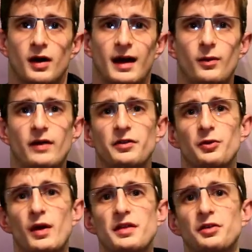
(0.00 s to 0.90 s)
However,
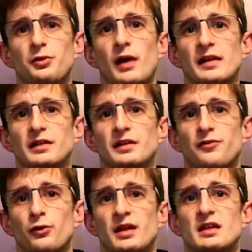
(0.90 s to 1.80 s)
the way this duel ended
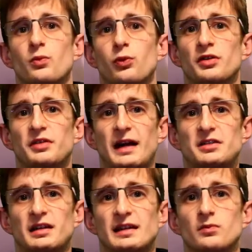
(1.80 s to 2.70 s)
for me was
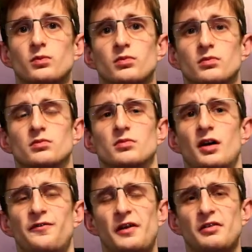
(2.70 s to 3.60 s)
actually
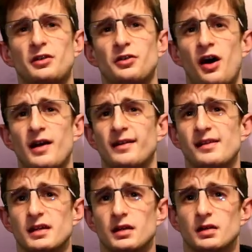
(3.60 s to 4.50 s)
a very good
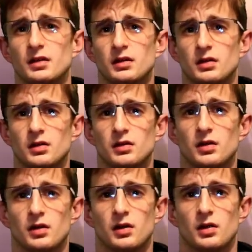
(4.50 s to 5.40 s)
highlight.
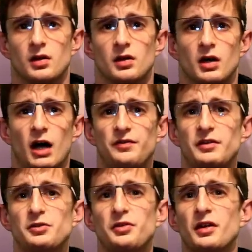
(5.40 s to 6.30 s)

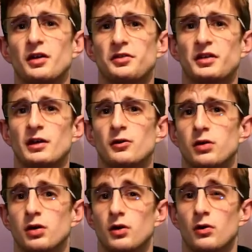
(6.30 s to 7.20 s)
After using her
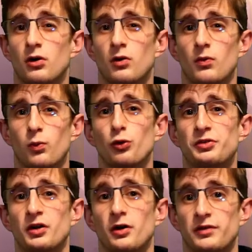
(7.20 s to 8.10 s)
skill,
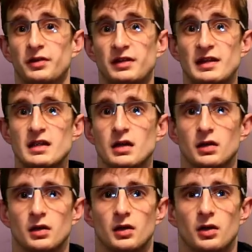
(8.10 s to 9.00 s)
Water of the Sea,
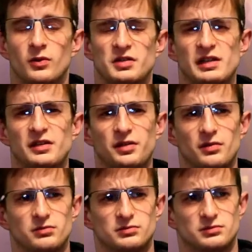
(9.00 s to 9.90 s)
which
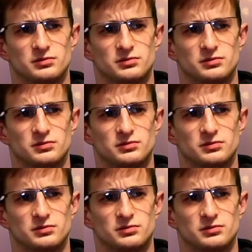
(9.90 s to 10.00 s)
is